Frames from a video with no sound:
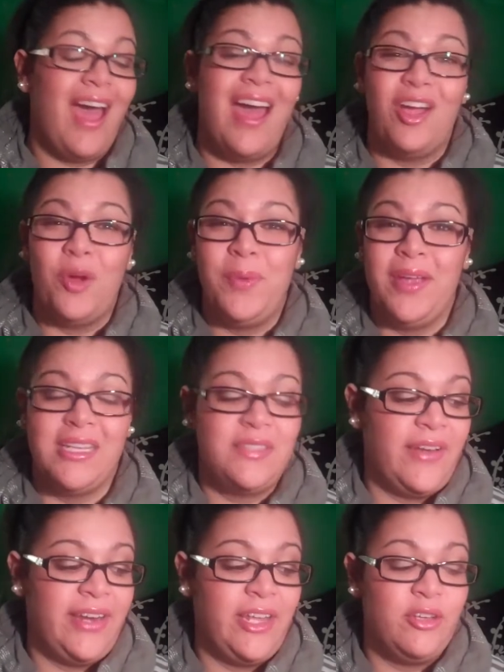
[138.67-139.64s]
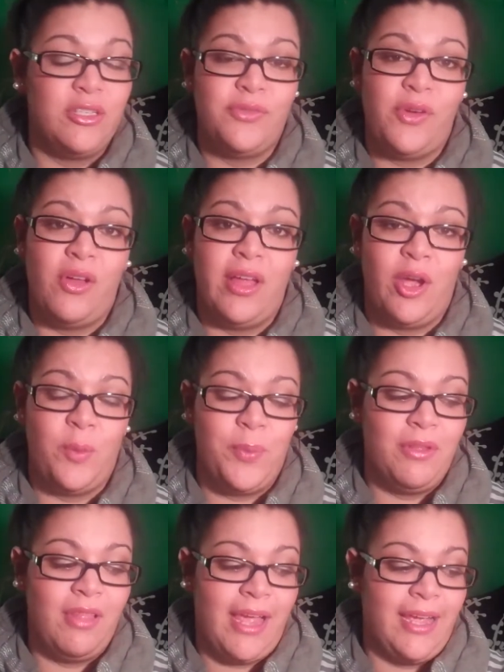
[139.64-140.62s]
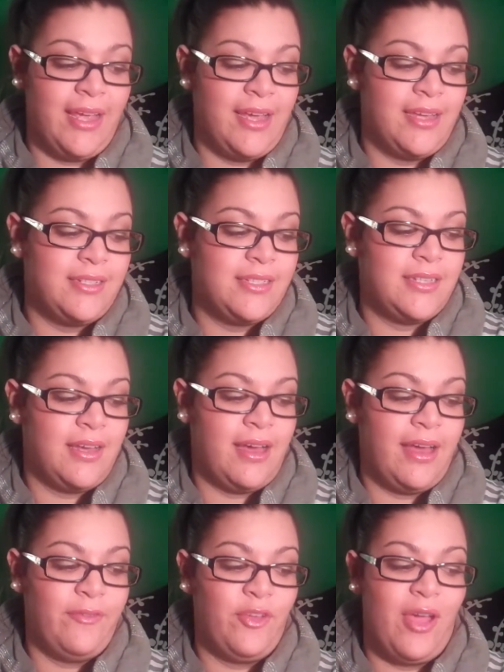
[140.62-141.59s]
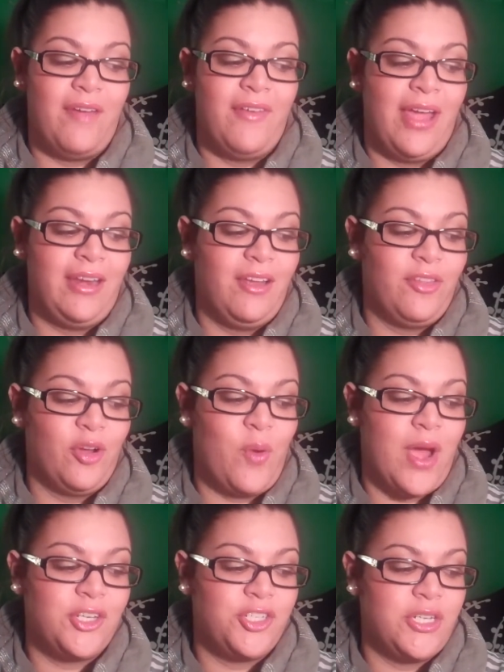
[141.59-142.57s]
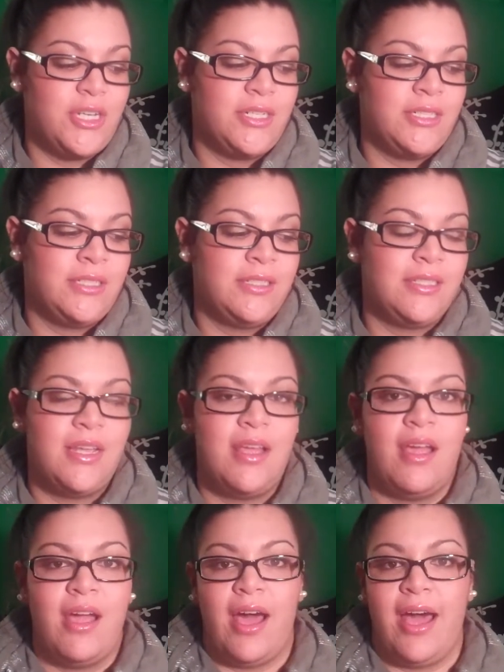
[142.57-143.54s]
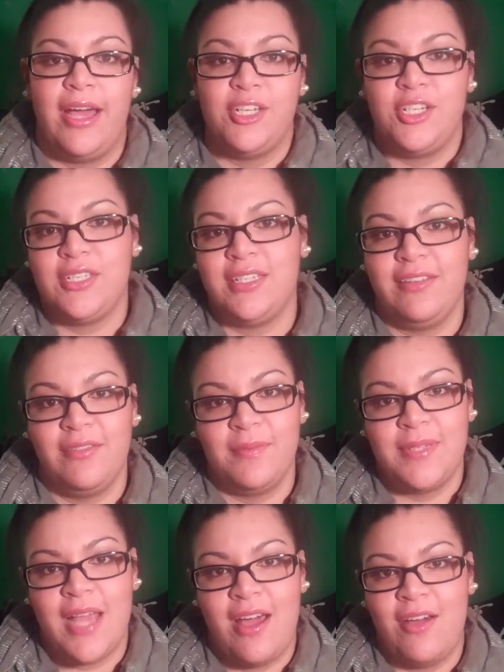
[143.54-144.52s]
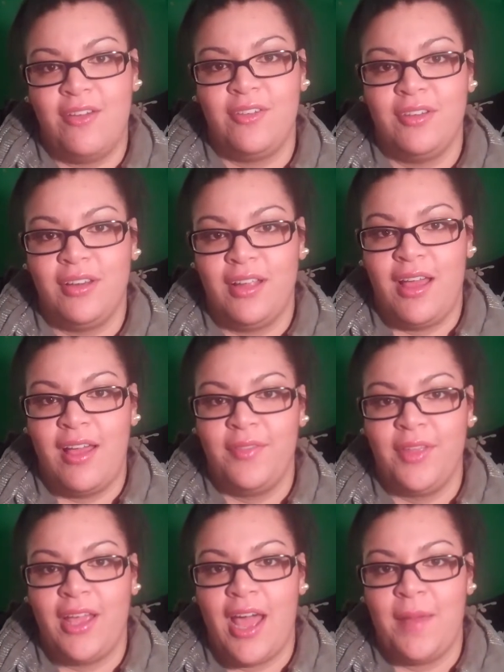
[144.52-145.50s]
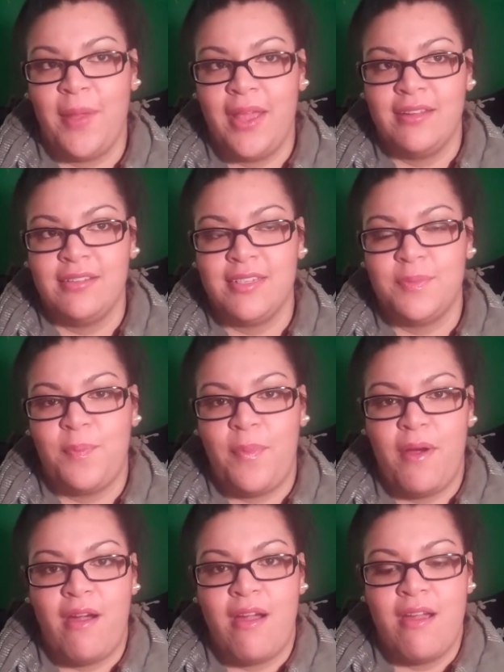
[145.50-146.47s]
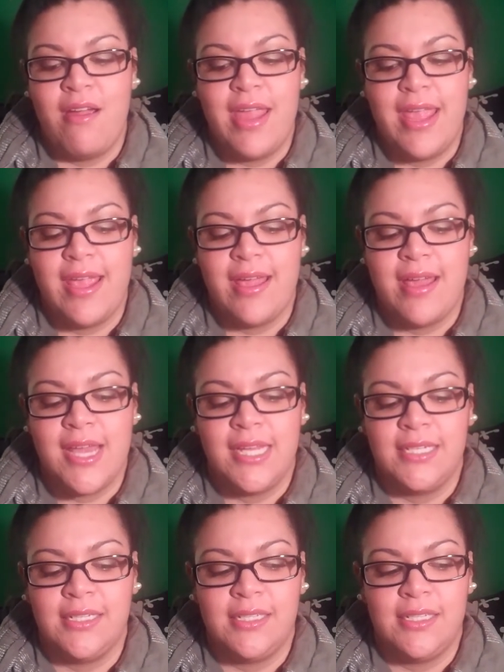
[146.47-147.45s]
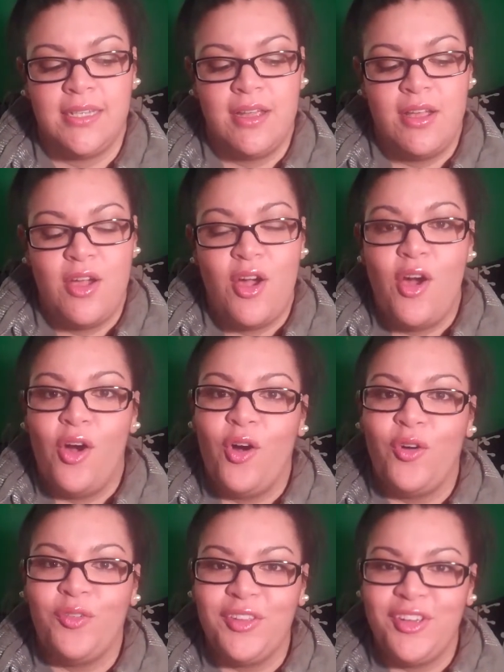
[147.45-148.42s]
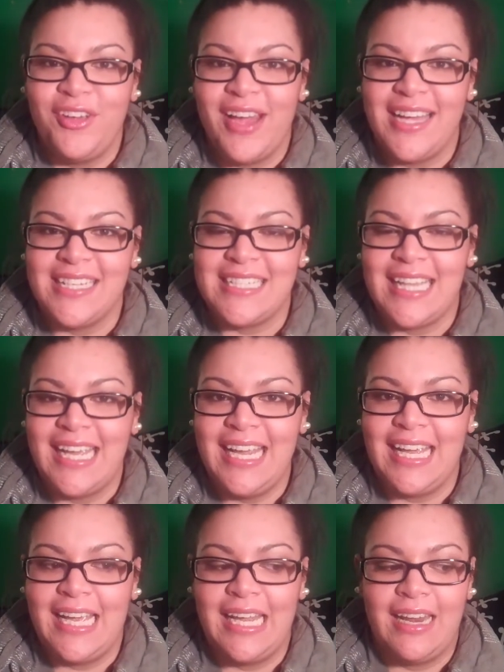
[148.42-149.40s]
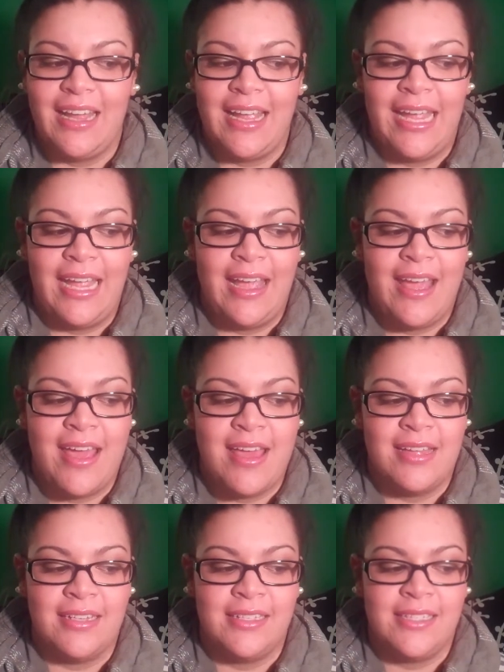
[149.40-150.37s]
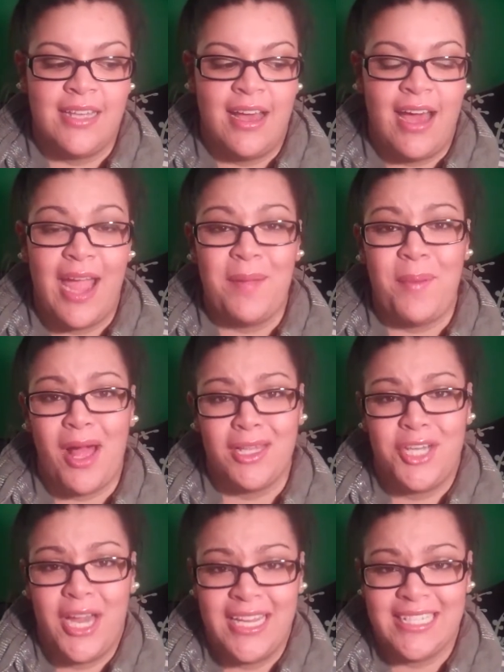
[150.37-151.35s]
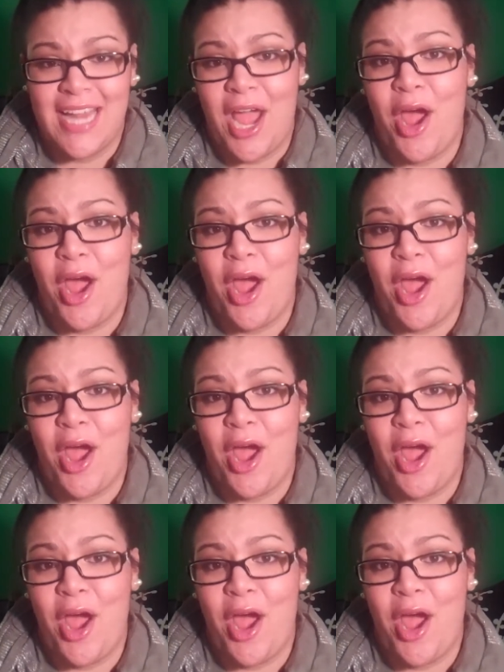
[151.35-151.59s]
yeah, I hope you guys find it useful. I hope you like it. Uh, if you have any other questions, uh, just leave them down um, in the comment bar. And hopefully you guys like it. And uh, I apologize